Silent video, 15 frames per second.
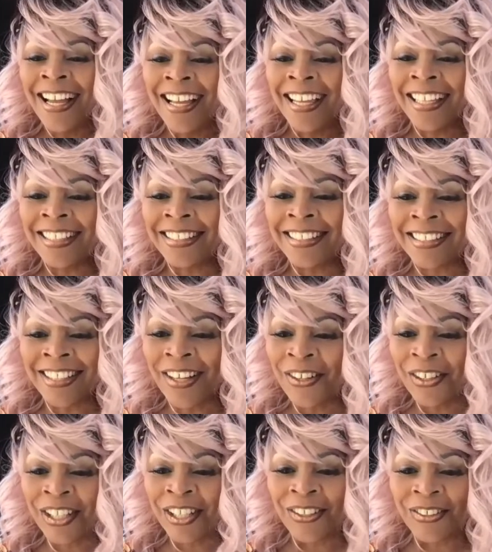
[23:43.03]
He's so
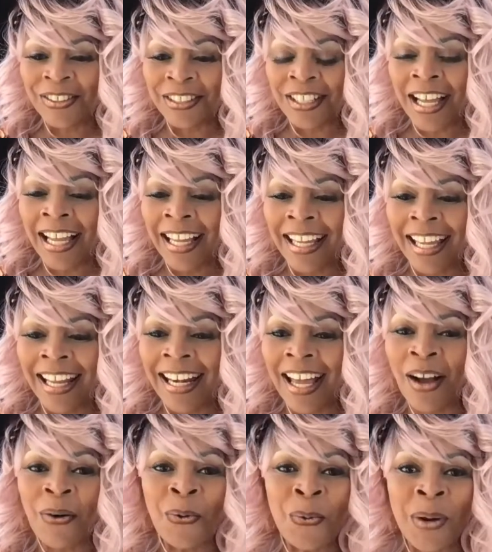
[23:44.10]
cute. So I
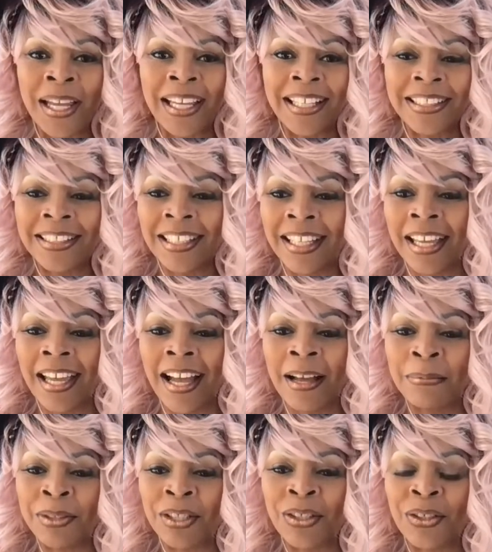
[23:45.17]
cannot wait to get
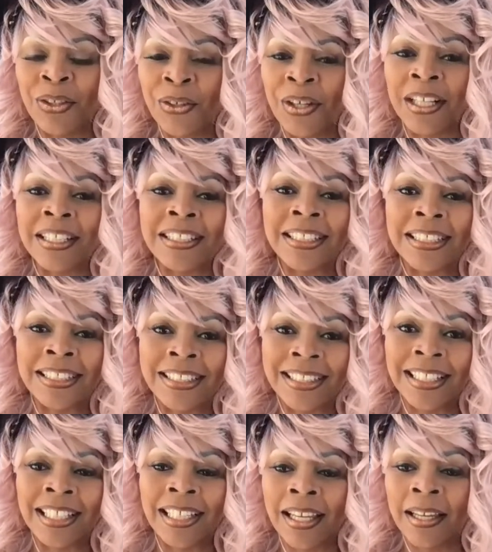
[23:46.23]
up to New York to
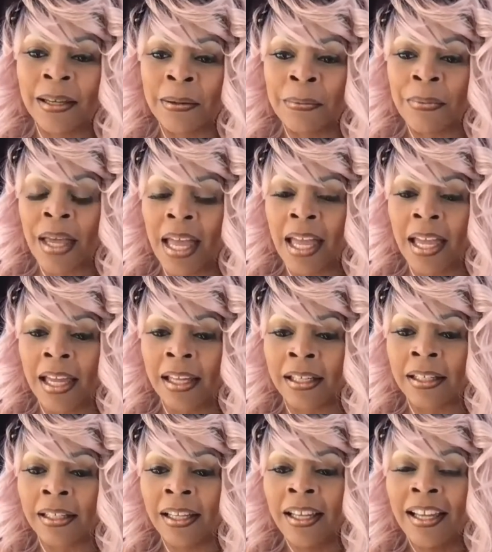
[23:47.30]
see him,
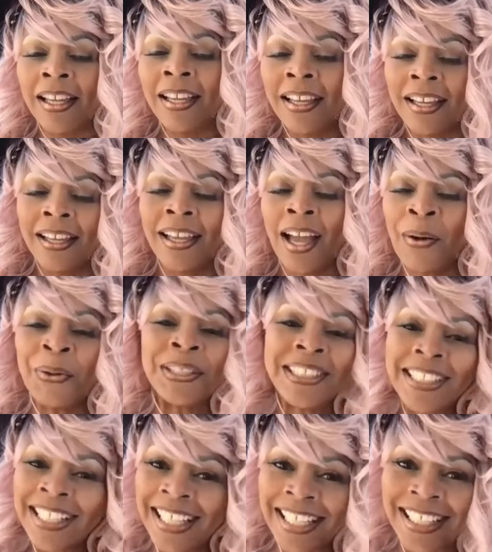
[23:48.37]
and I want to
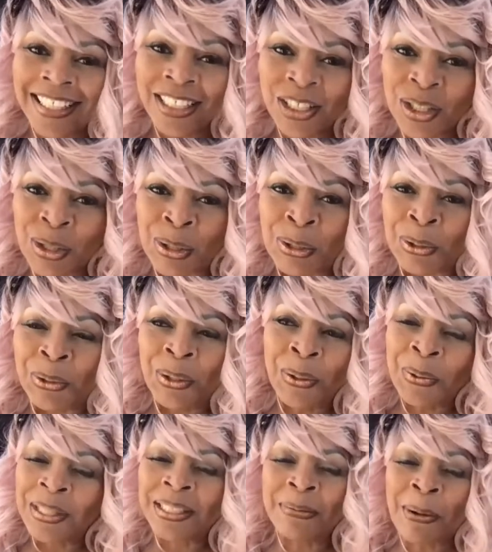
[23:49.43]
see the kids too. I
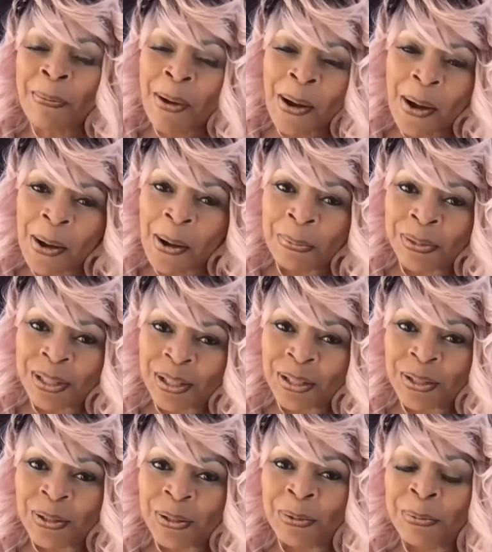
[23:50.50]
want to see my mom
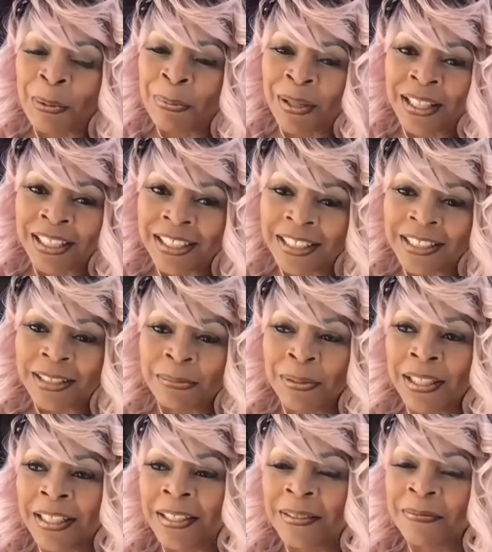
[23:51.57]
too, my brothers,
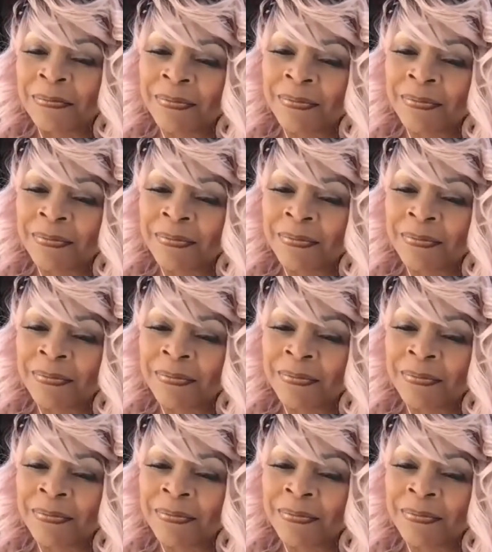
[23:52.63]
but